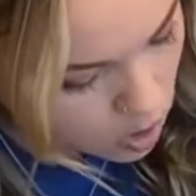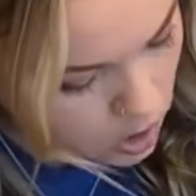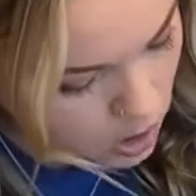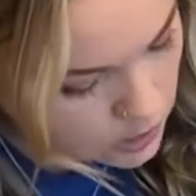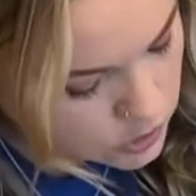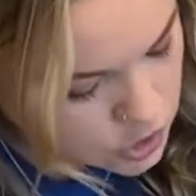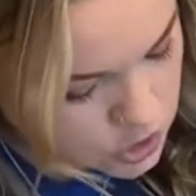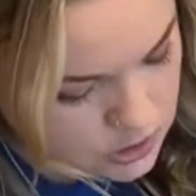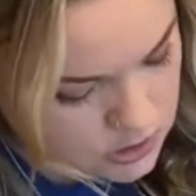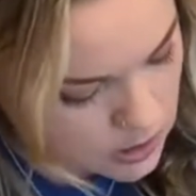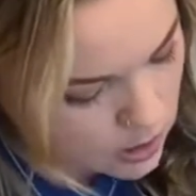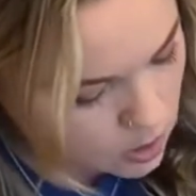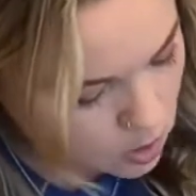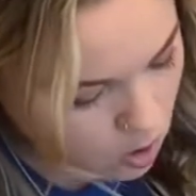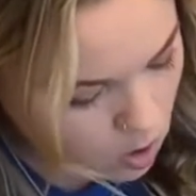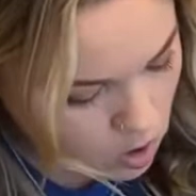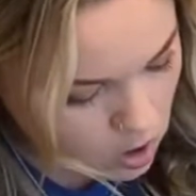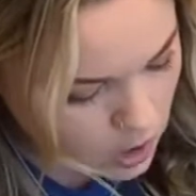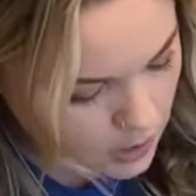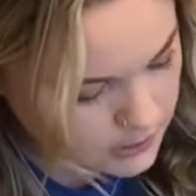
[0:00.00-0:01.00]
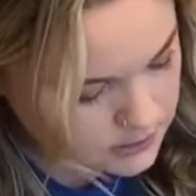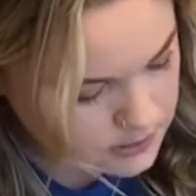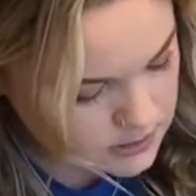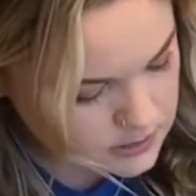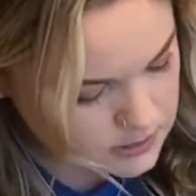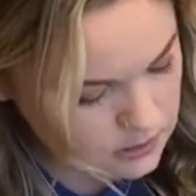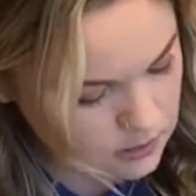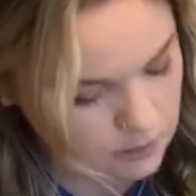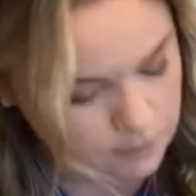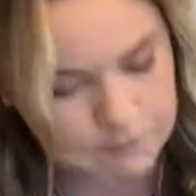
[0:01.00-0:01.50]
She's got all kinds of
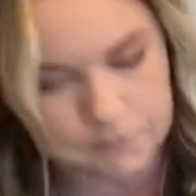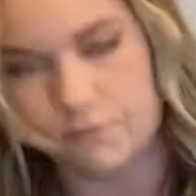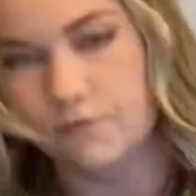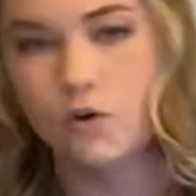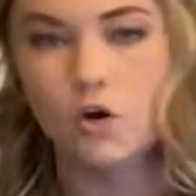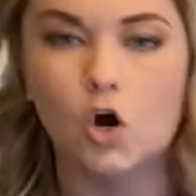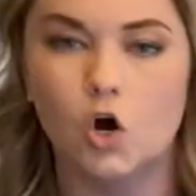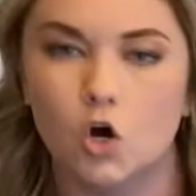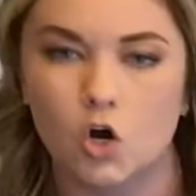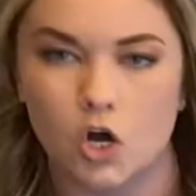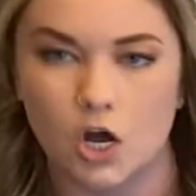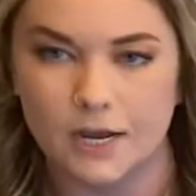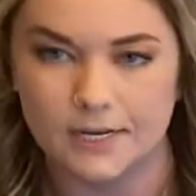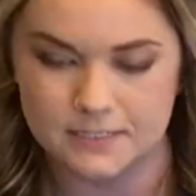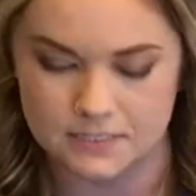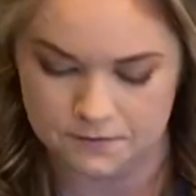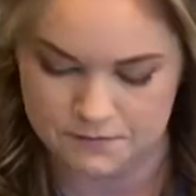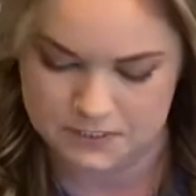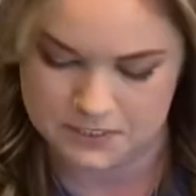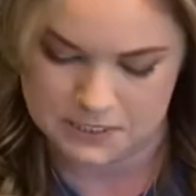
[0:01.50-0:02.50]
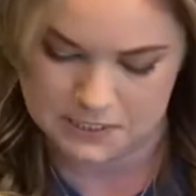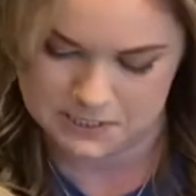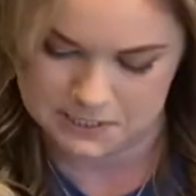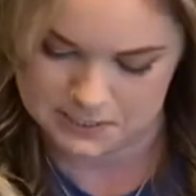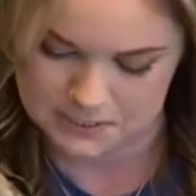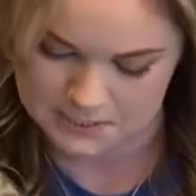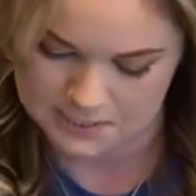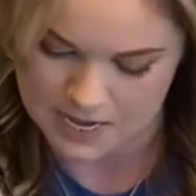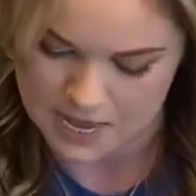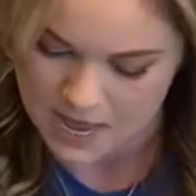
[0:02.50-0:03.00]
stuff and for all kinds of
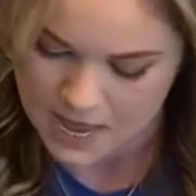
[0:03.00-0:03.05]
seasons.